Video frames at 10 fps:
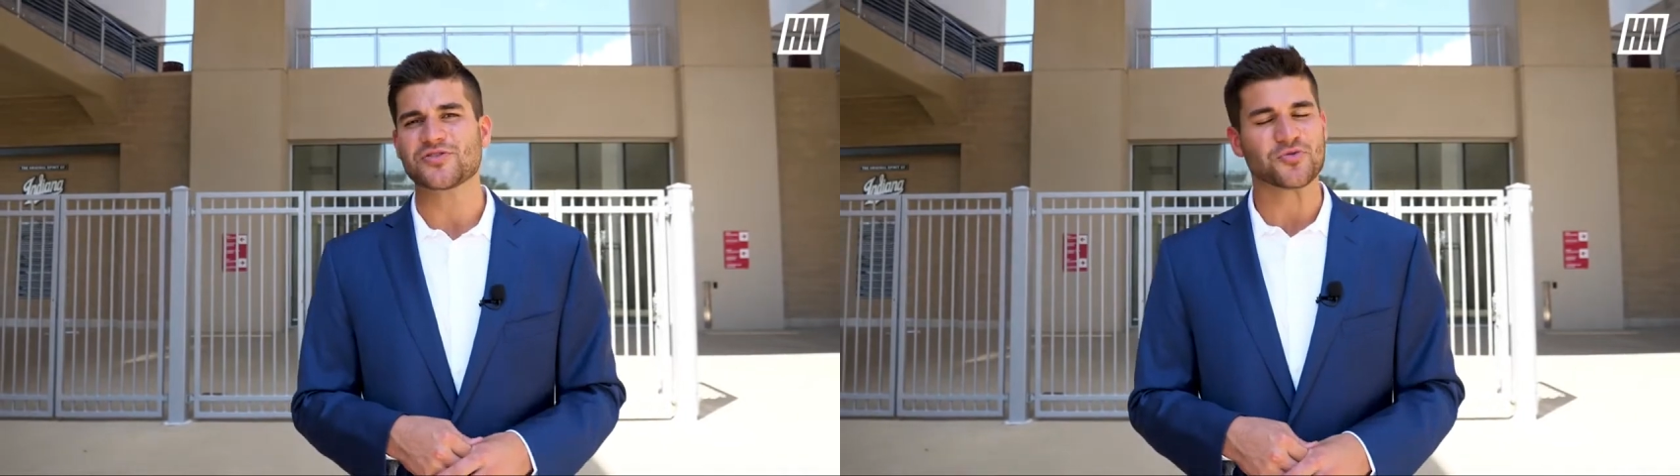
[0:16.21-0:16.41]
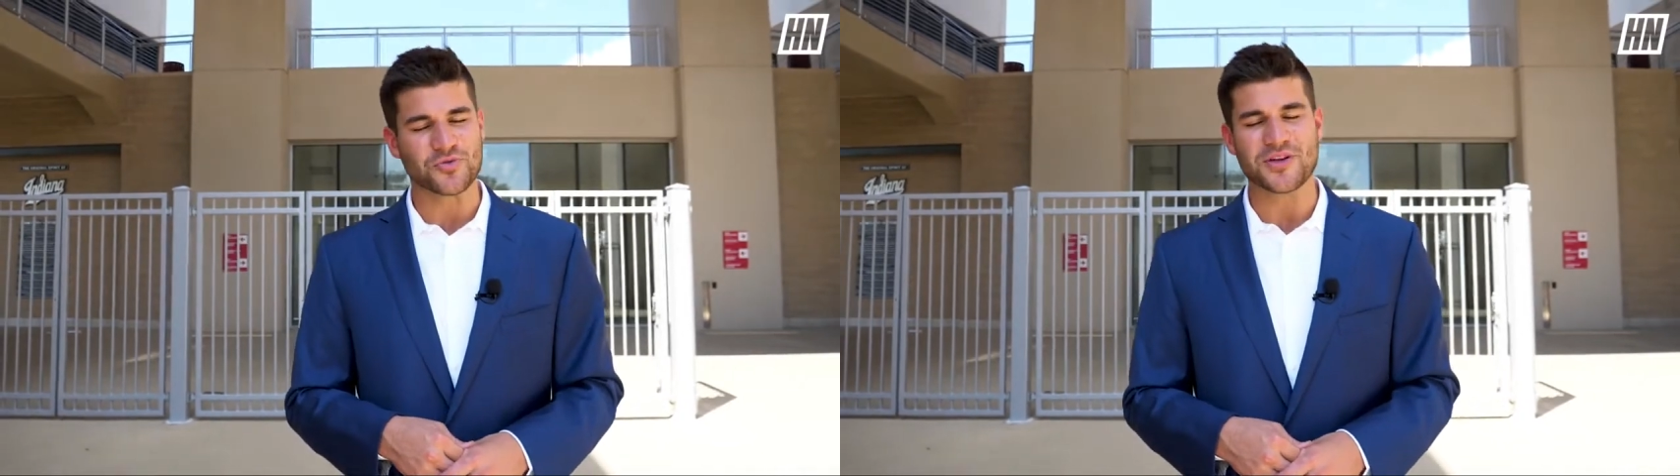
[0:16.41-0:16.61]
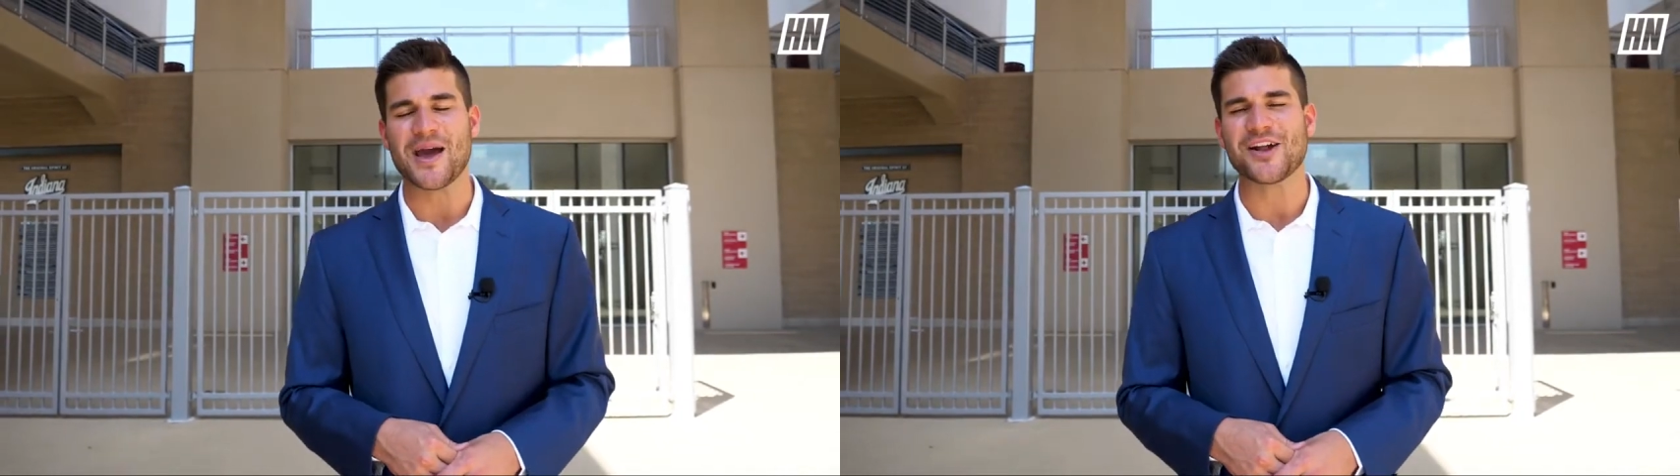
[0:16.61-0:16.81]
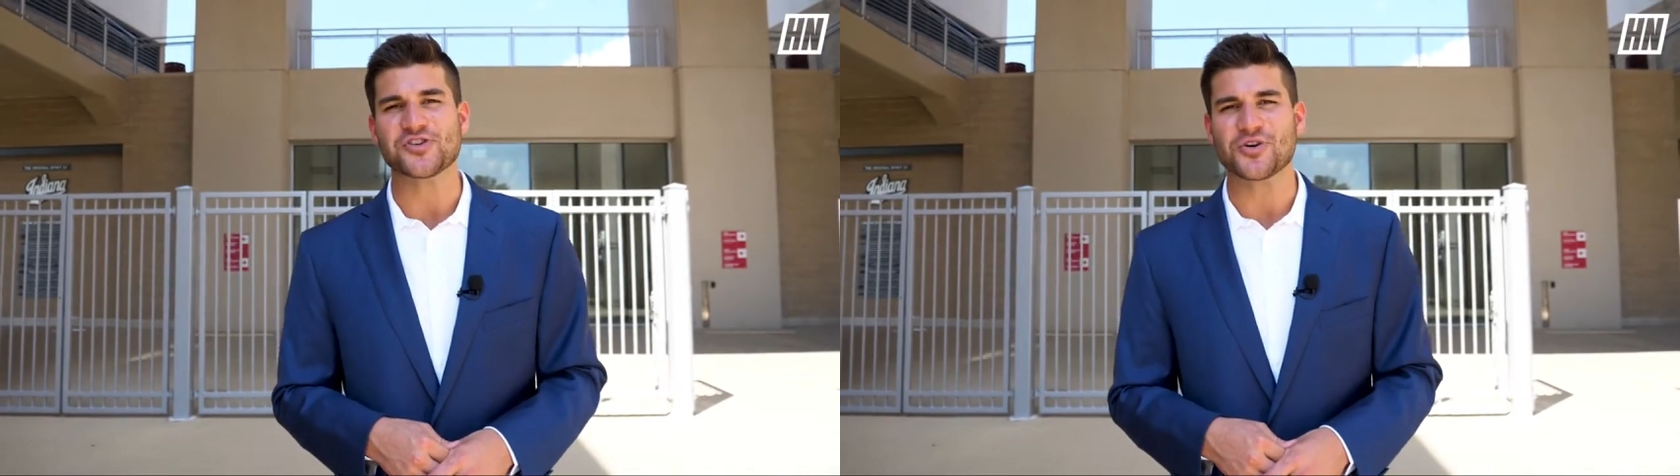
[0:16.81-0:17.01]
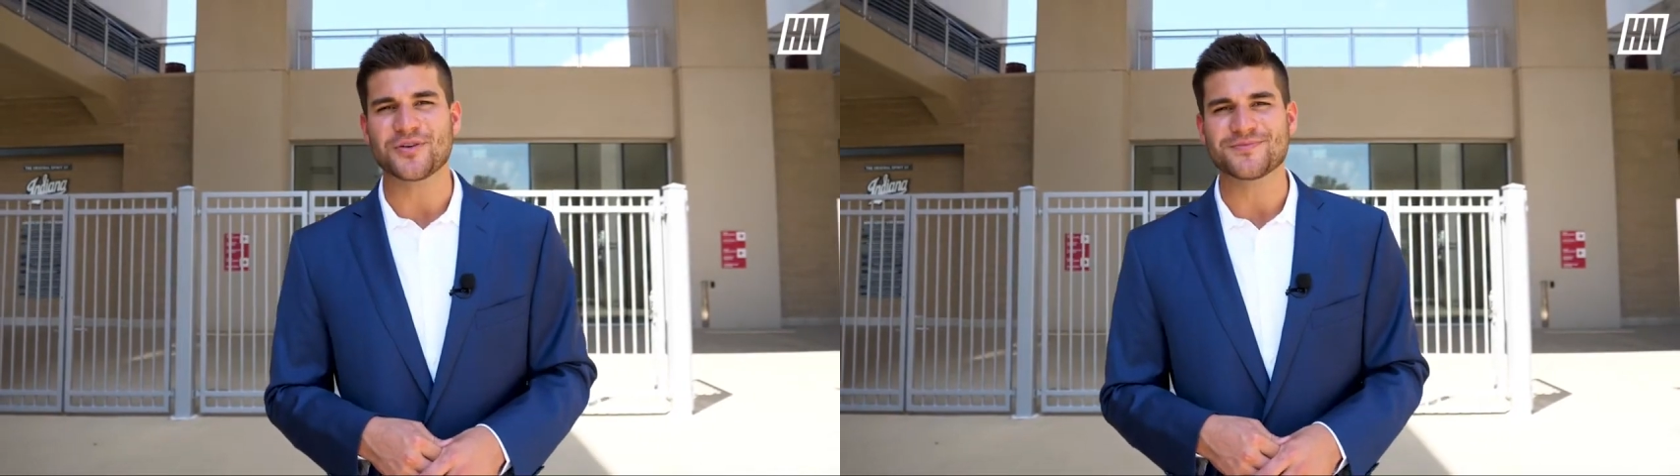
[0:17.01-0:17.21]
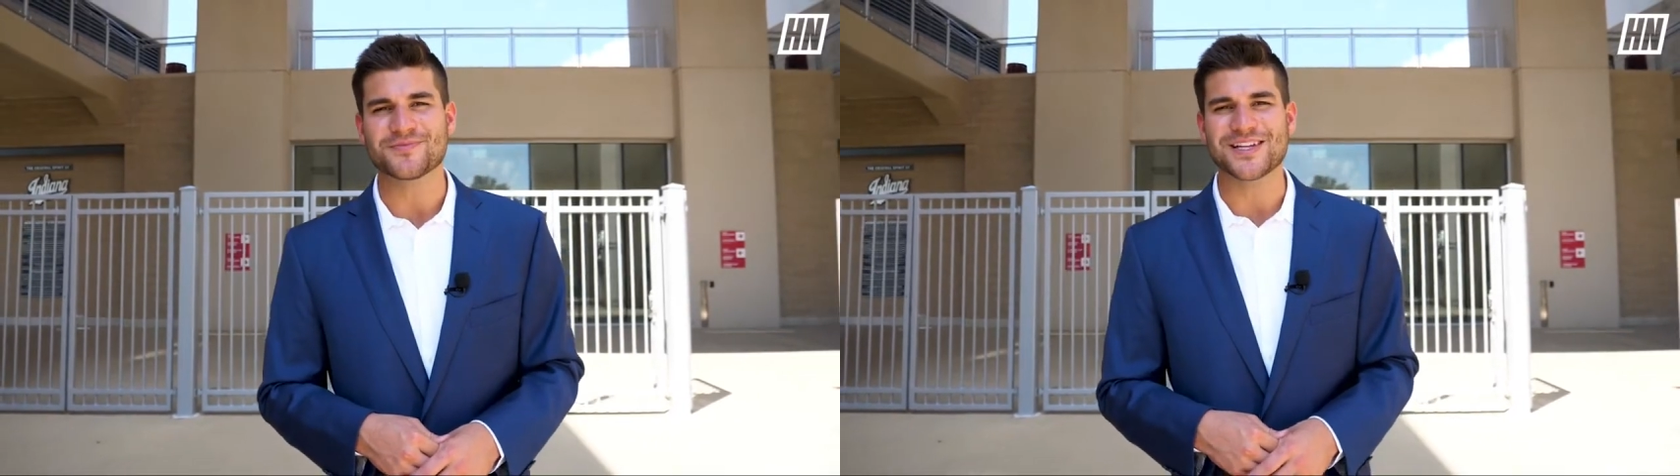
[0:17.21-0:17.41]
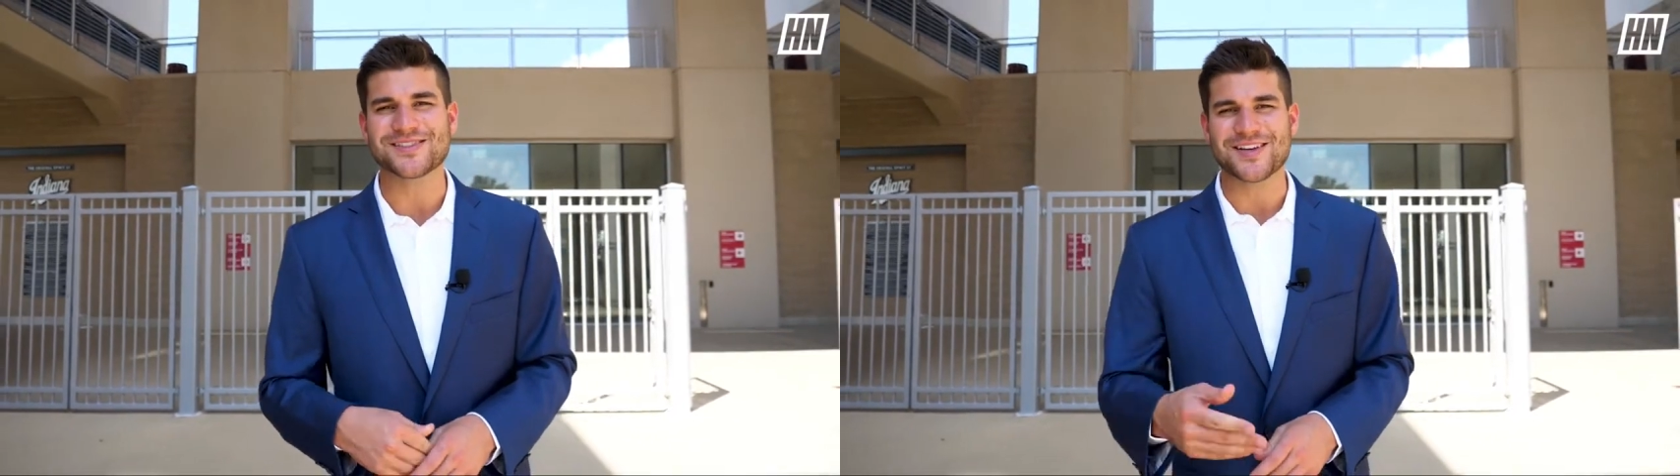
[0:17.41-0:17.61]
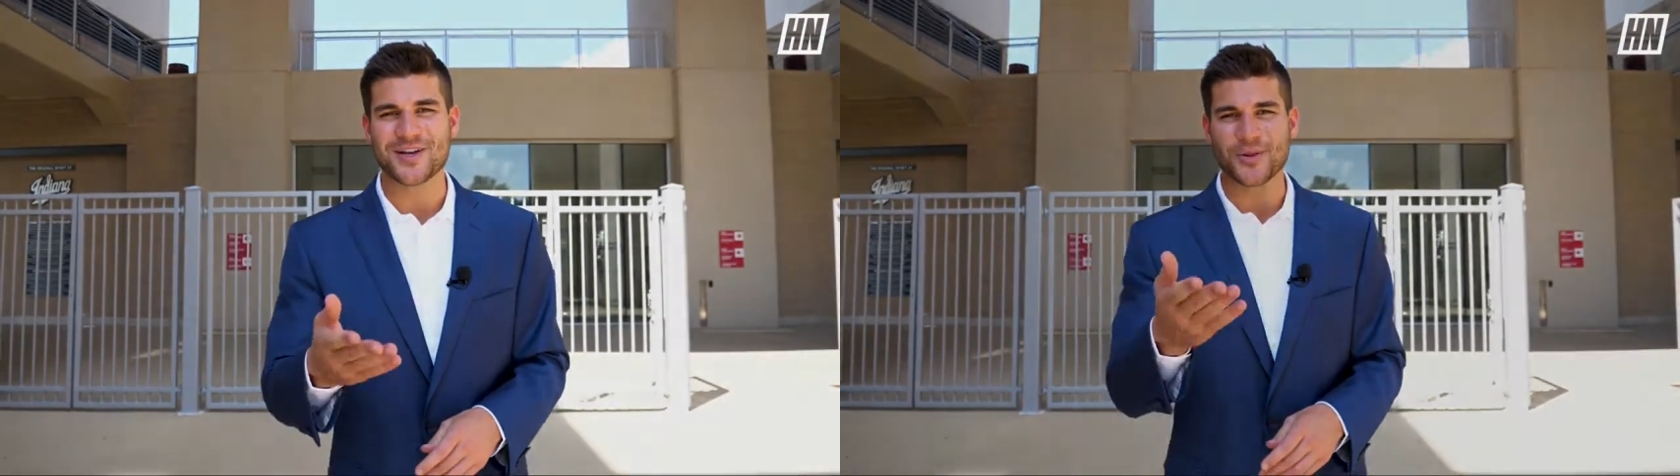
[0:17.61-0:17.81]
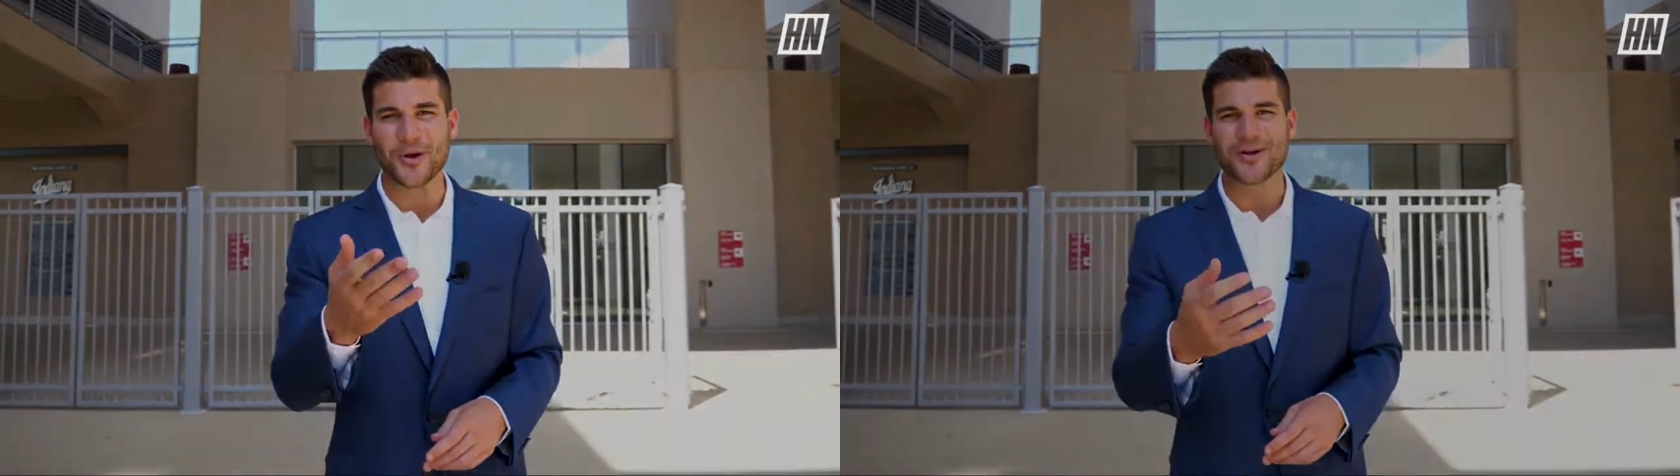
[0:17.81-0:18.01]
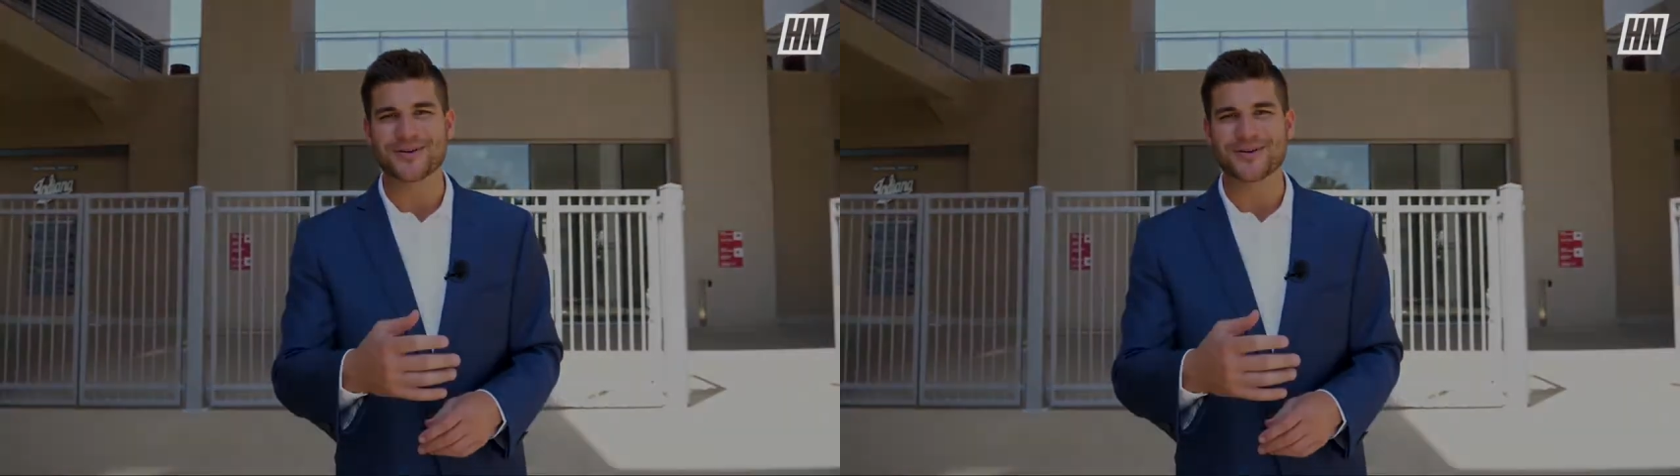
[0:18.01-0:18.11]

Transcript: truly magical. Let's take a look.